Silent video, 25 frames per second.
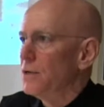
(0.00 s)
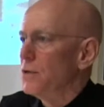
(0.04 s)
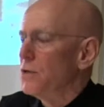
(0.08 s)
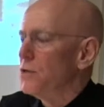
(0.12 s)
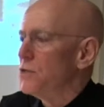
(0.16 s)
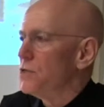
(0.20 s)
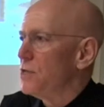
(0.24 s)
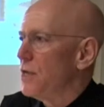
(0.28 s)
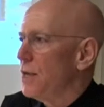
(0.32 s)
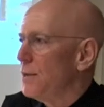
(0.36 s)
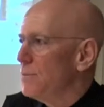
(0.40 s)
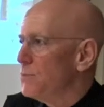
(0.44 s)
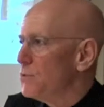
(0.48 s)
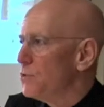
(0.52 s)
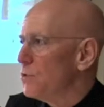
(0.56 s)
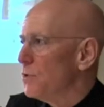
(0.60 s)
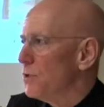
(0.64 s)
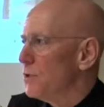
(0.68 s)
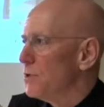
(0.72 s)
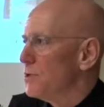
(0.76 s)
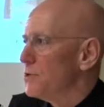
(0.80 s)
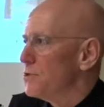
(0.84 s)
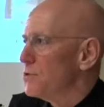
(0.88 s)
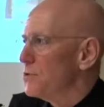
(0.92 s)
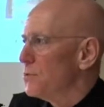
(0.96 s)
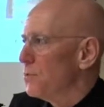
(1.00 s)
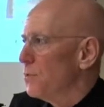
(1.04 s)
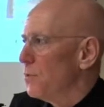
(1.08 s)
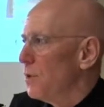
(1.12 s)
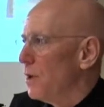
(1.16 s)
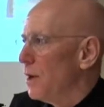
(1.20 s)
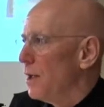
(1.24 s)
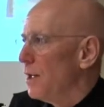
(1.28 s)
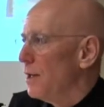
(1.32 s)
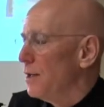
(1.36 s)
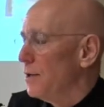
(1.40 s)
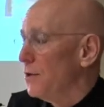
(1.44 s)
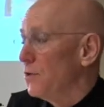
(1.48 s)
to the same church
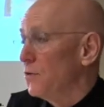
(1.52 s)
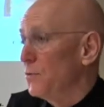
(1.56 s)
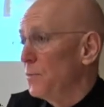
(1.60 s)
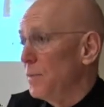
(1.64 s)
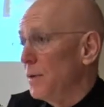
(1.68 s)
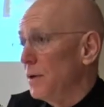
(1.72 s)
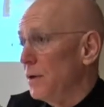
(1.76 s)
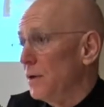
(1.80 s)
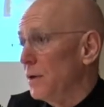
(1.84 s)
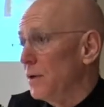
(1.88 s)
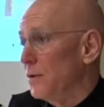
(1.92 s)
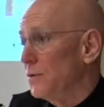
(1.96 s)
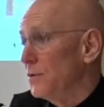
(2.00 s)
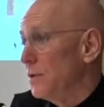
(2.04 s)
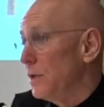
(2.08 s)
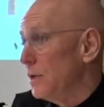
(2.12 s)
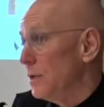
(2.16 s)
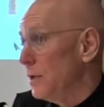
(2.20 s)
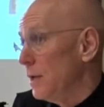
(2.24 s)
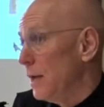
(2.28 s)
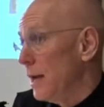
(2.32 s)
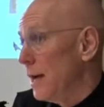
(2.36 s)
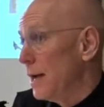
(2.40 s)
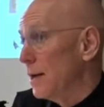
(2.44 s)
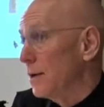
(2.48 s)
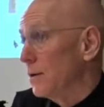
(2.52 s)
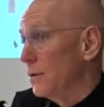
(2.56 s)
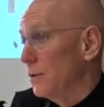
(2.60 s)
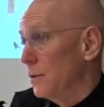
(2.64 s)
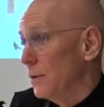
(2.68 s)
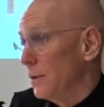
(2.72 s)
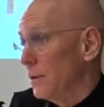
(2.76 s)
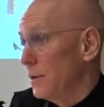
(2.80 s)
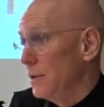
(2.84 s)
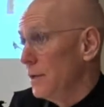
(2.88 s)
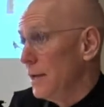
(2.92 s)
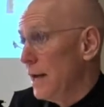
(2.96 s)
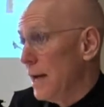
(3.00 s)
where I had experienced that
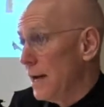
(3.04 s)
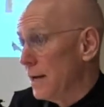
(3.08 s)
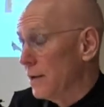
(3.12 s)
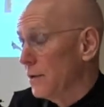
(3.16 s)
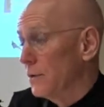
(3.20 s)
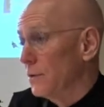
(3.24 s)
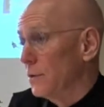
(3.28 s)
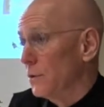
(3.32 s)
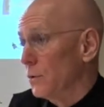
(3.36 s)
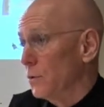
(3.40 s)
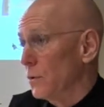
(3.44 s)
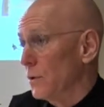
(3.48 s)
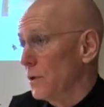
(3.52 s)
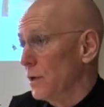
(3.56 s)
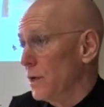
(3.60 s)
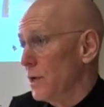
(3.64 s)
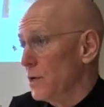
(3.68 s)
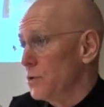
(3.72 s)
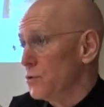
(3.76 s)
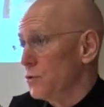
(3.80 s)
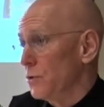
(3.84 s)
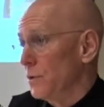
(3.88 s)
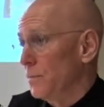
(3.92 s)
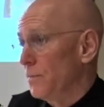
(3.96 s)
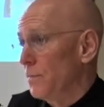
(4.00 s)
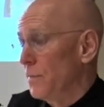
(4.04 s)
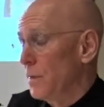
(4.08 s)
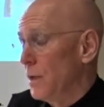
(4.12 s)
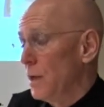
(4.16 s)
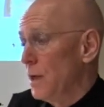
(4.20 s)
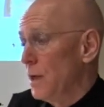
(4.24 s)
diaconal ordination.